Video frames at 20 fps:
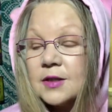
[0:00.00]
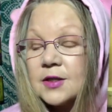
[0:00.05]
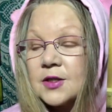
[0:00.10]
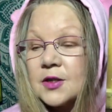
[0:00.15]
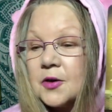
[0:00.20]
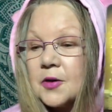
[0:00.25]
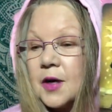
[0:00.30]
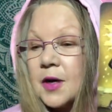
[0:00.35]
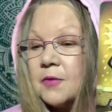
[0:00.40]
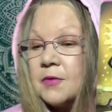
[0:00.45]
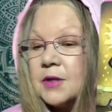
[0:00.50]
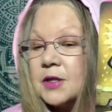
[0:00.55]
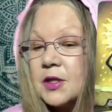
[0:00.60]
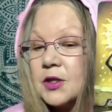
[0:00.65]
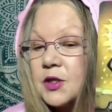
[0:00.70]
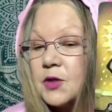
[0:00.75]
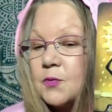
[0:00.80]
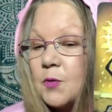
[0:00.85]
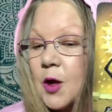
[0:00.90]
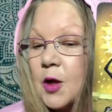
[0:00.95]
So I went to
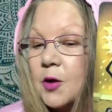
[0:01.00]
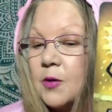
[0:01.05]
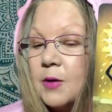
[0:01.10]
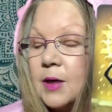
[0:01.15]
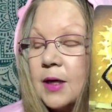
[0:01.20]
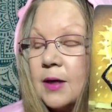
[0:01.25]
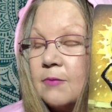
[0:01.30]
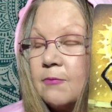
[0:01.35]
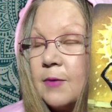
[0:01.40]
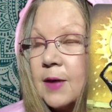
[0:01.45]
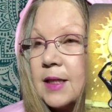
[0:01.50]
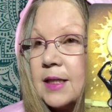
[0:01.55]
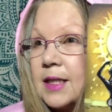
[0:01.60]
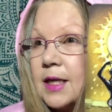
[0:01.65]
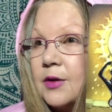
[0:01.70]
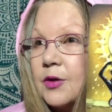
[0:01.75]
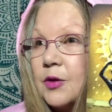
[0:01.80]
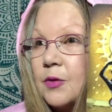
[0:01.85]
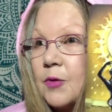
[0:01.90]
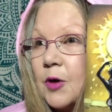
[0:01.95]
swallow and it went
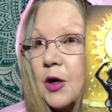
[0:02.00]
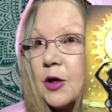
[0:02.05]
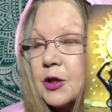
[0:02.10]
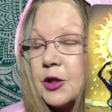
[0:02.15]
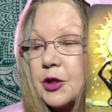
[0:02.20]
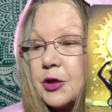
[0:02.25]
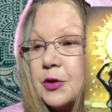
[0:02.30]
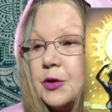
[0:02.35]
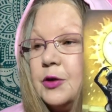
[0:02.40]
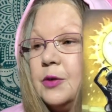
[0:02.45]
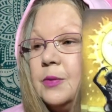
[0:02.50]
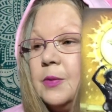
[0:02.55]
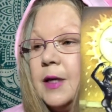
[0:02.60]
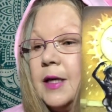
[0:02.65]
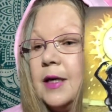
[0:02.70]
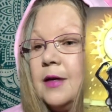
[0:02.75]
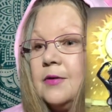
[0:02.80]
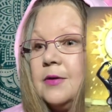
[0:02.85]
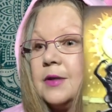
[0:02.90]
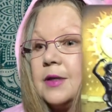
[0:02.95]
down the wrong tube and
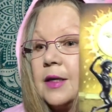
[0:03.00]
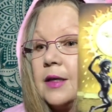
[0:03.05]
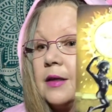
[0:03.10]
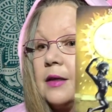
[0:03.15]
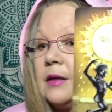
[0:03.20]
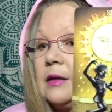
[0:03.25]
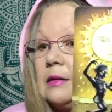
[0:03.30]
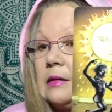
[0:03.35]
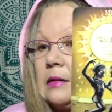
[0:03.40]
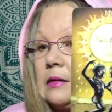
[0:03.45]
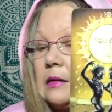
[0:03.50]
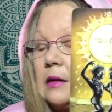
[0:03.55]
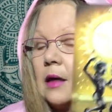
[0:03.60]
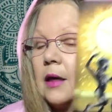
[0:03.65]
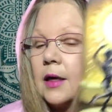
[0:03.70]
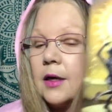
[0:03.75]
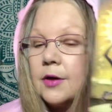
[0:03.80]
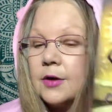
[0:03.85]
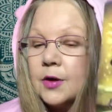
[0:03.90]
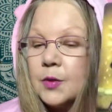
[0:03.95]
I was like,
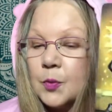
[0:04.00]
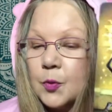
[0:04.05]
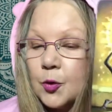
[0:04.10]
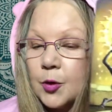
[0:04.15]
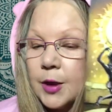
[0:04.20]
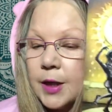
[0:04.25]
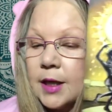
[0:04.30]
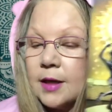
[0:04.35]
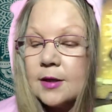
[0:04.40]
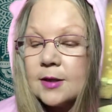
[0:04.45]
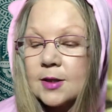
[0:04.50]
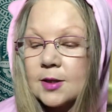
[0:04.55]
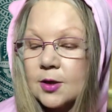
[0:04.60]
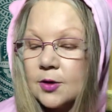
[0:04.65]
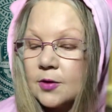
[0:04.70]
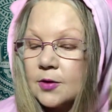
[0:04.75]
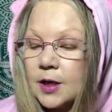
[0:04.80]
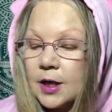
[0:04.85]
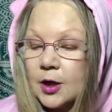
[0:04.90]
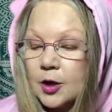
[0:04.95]
I couldn't breathe.
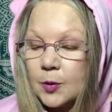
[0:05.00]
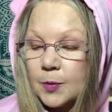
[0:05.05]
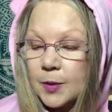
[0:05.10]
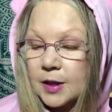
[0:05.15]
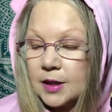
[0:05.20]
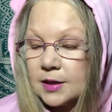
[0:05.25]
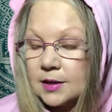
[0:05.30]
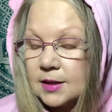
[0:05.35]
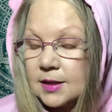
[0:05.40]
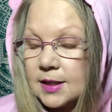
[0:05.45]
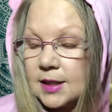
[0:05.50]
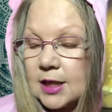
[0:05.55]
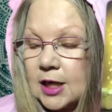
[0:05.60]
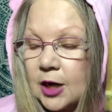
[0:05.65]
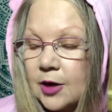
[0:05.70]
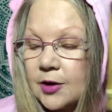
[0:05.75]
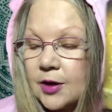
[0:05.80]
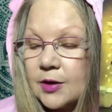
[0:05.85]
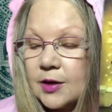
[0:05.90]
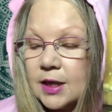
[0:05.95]
So I hope I didn't
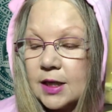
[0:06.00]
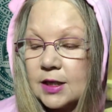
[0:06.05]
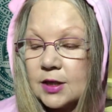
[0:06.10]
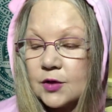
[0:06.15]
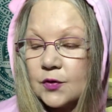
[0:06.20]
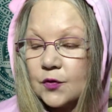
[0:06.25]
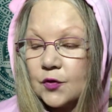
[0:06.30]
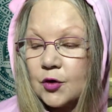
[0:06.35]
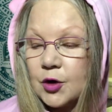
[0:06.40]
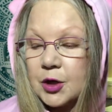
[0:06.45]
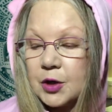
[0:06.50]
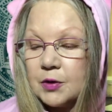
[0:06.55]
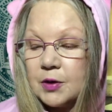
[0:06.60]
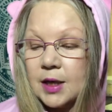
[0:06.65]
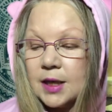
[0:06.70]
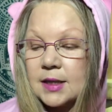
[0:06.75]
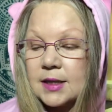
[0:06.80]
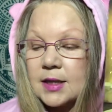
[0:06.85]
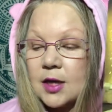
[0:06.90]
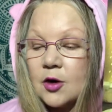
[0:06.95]
scare you guys or freak you
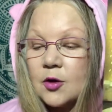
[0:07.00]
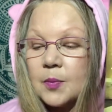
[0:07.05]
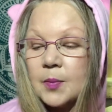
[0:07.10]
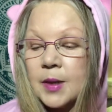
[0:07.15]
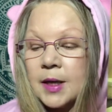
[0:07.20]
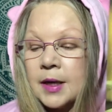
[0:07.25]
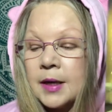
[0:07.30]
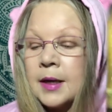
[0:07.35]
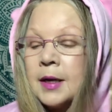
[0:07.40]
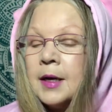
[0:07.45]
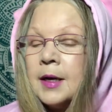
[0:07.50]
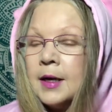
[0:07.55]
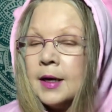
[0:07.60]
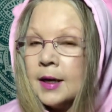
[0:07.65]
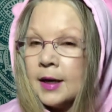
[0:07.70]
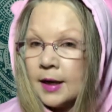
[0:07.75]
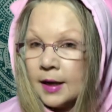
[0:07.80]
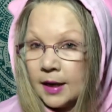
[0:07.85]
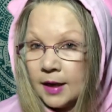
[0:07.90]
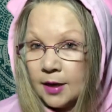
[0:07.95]
guys out. But
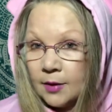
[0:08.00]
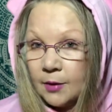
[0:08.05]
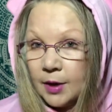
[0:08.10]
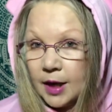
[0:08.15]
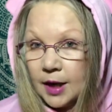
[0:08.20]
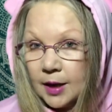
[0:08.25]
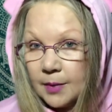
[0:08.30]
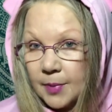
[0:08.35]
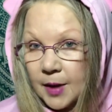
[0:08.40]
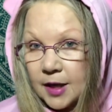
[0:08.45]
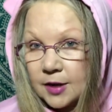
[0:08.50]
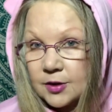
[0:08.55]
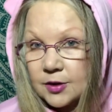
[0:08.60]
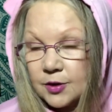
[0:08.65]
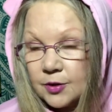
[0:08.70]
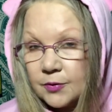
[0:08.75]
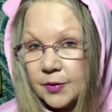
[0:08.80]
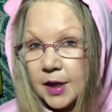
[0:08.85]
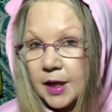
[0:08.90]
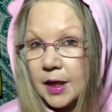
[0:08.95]
anyway, back to
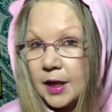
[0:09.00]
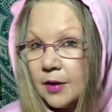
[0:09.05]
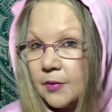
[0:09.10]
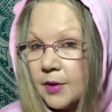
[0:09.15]
the reading.